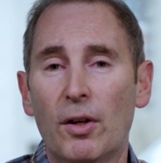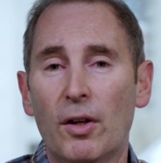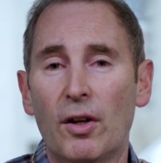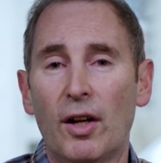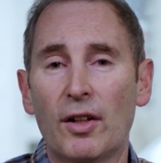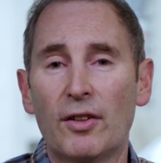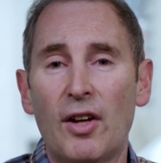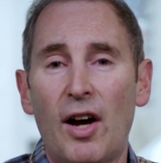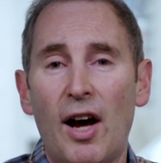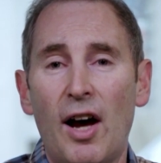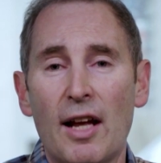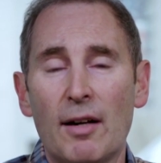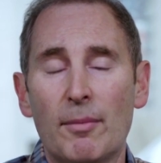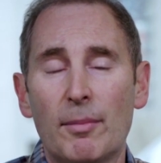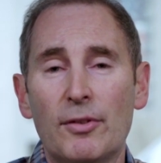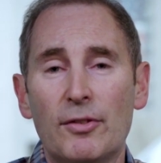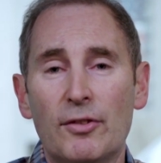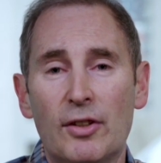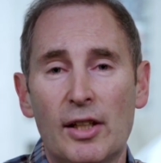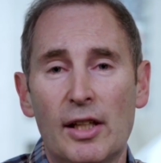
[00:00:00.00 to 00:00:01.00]
and
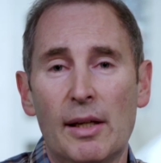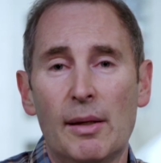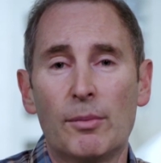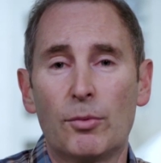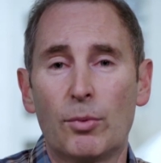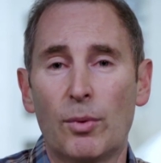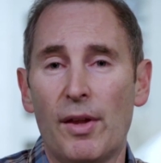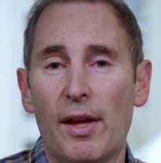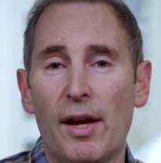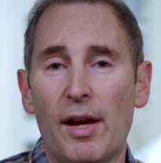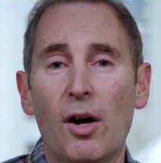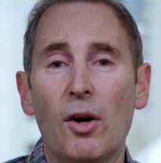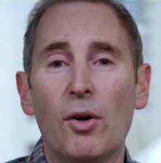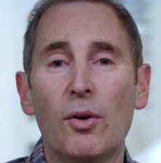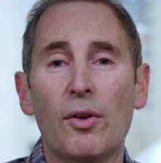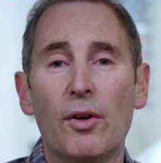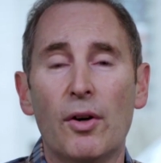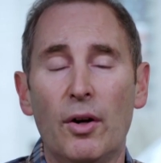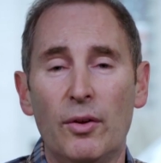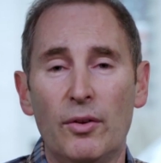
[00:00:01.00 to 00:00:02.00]
autonomous teams where they own
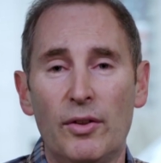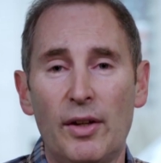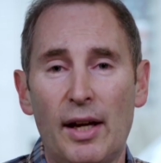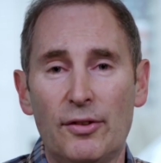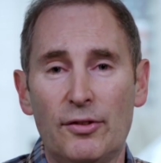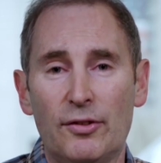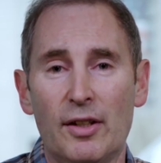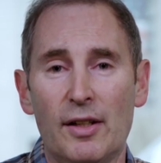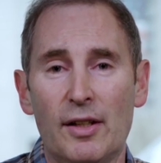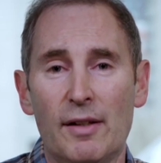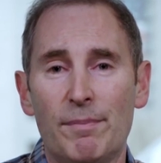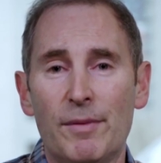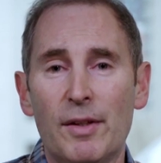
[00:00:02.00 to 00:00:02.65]
their own destiny.